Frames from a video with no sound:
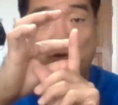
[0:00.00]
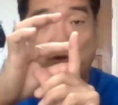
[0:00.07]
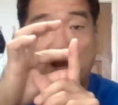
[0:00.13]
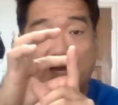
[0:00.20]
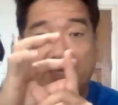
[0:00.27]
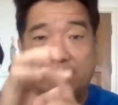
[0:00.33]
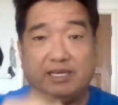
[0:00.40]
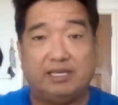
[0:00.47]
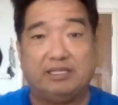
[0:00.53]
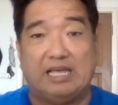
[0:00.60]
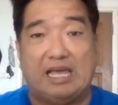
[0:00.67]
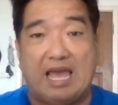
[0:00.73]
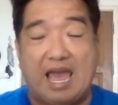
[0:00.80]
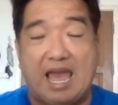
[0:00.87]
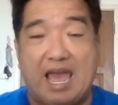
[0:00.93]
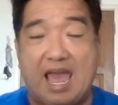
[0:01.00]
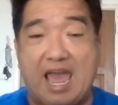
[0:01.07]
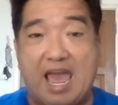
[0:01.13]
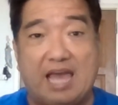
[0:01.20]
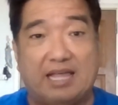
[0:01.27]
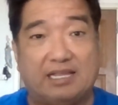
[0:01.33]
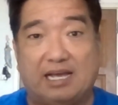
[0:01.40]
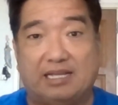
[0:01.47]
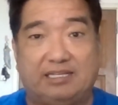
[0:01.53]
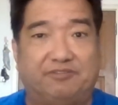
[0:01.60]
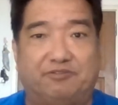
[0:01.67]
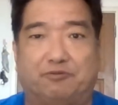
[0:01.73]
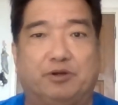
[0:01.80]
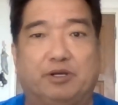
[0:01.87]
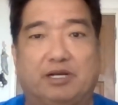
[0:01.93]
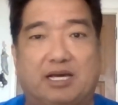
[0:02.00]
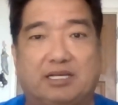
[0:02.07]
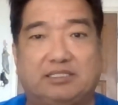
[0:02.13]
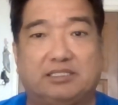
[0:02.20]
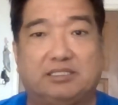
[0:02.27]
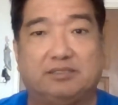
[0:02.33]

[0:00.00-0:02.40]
racket, and I didn't realize it,